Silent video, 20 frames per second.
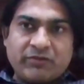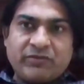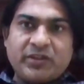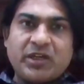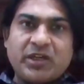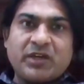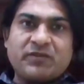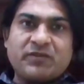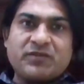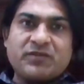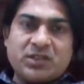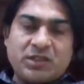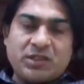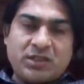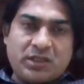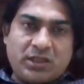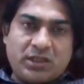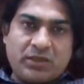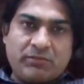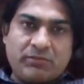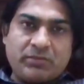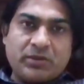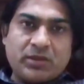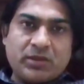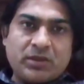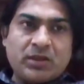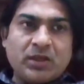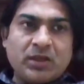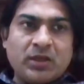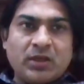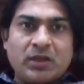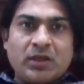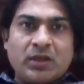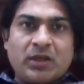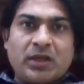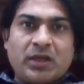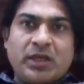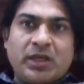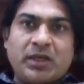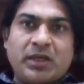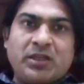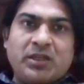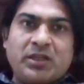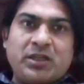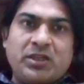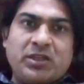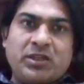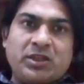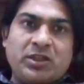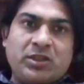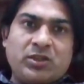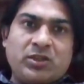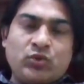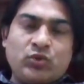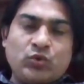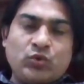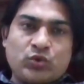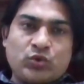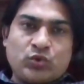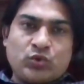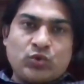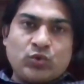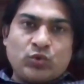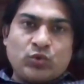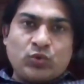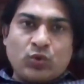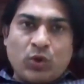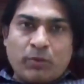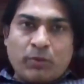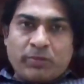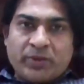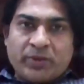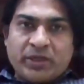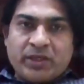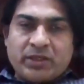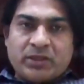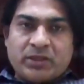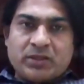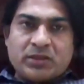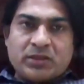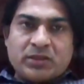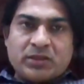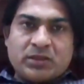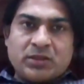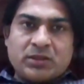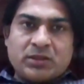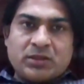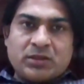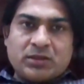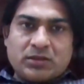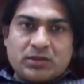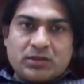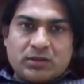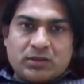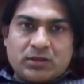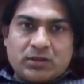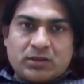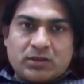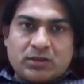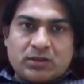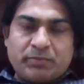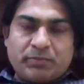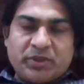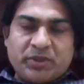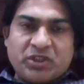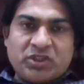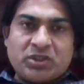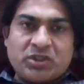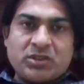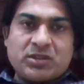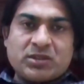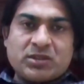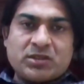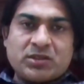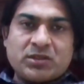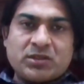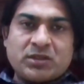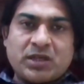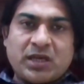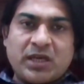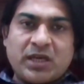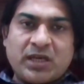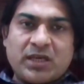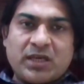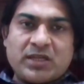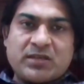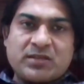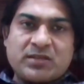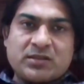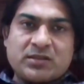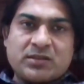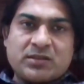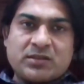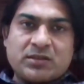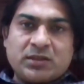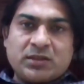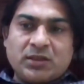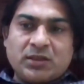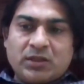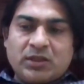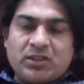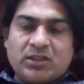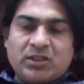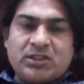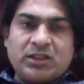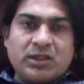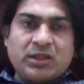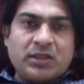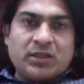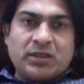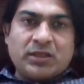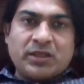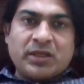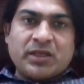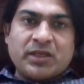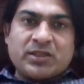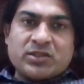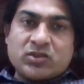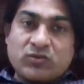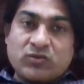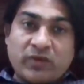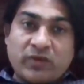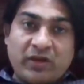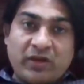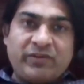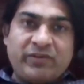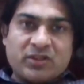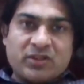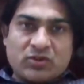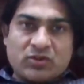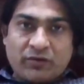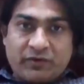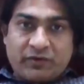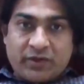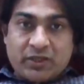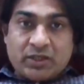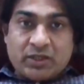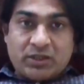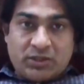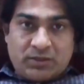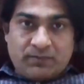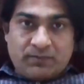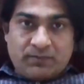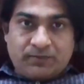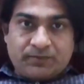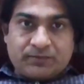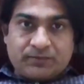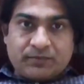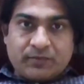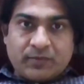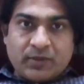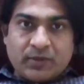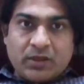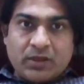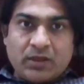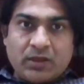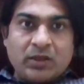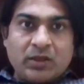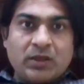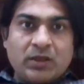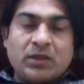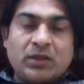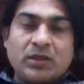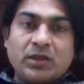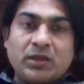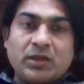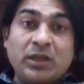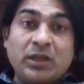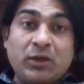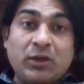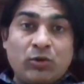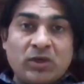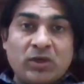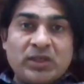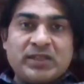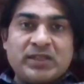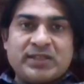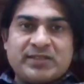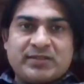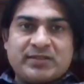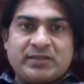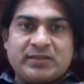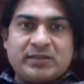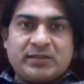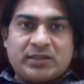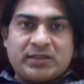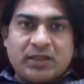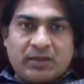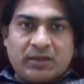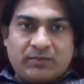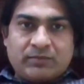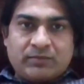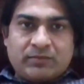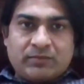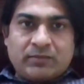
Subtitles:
We have seen him, and he used to operate patients as young as 12 years of age in local anesthesia.